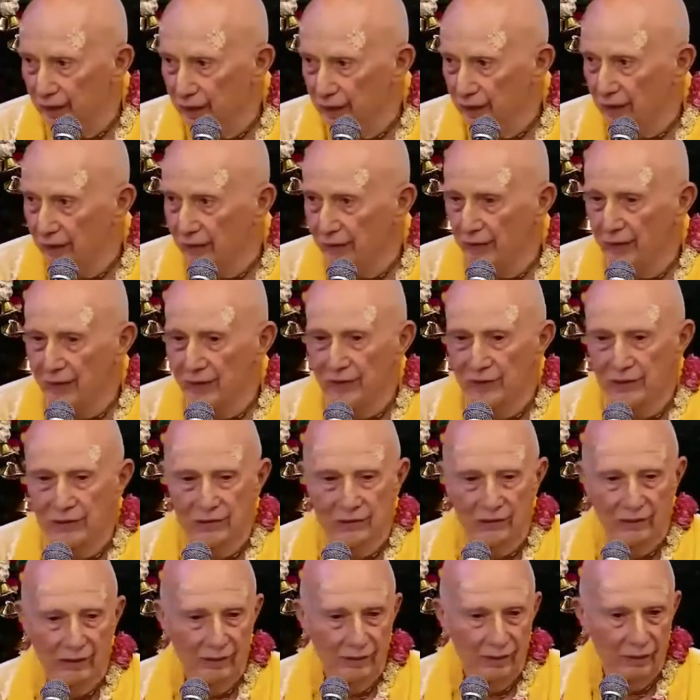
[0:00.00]
ignorance
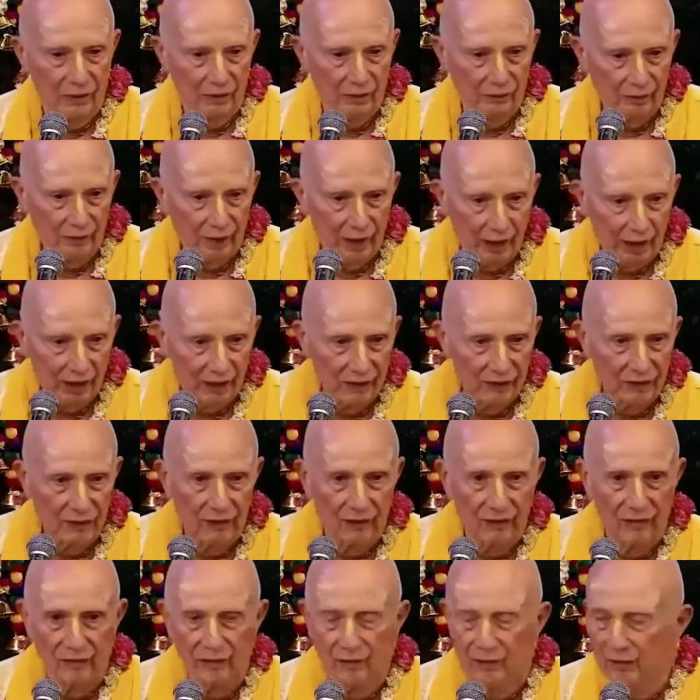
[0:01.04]
to the mode of
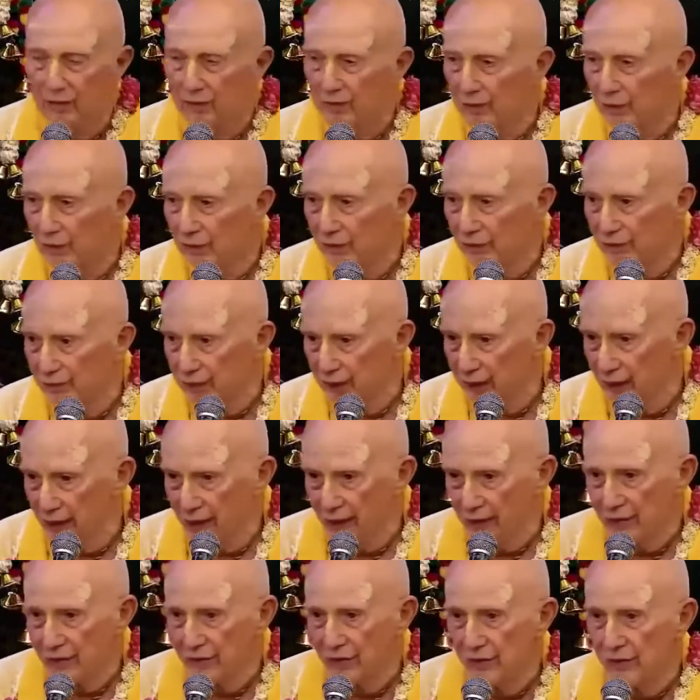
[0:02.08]
passion, from the mode of
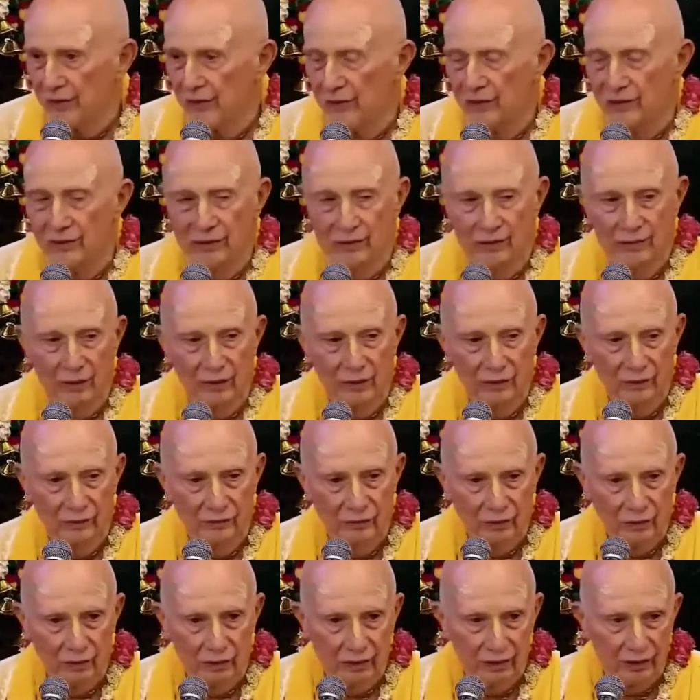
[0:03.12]
passion to the mode
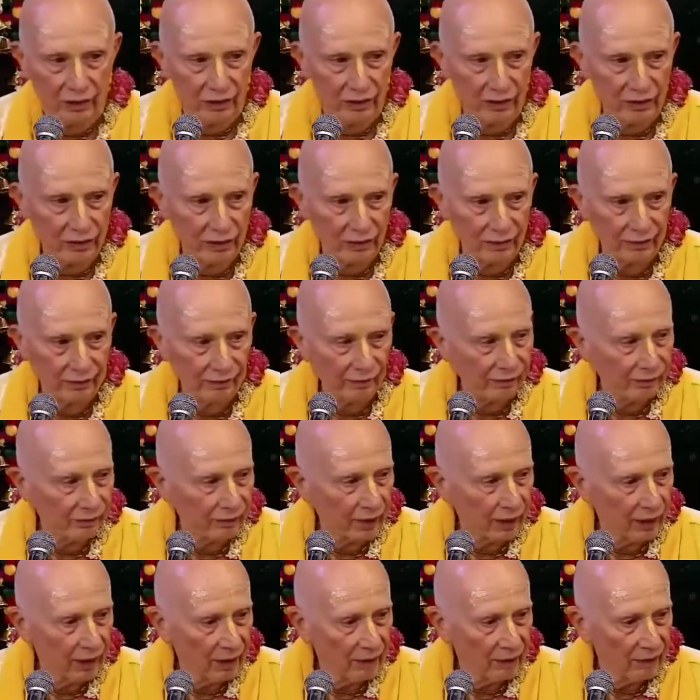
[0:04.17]
of goodness,
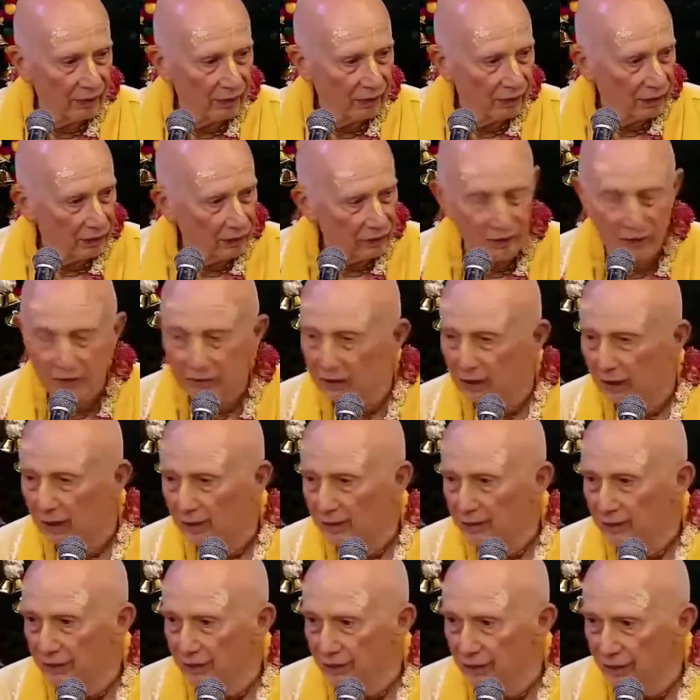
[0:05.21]
but don't
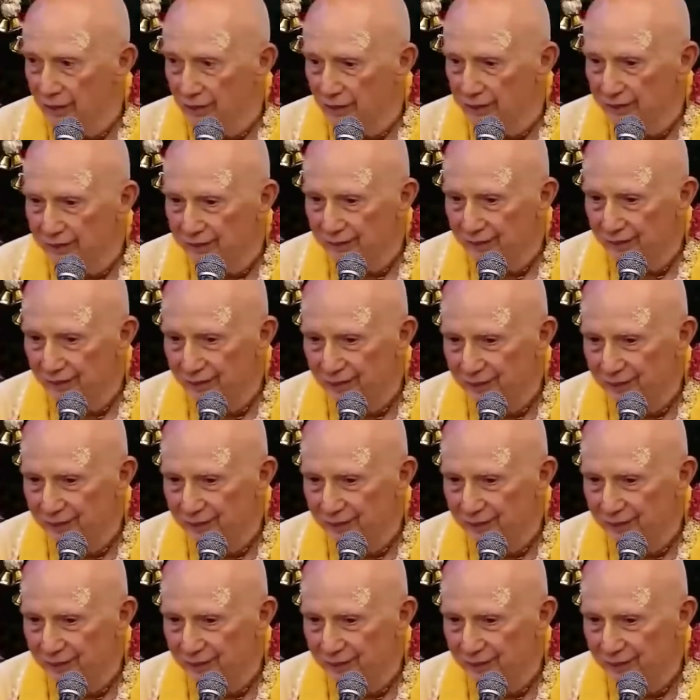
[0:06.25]
stop there.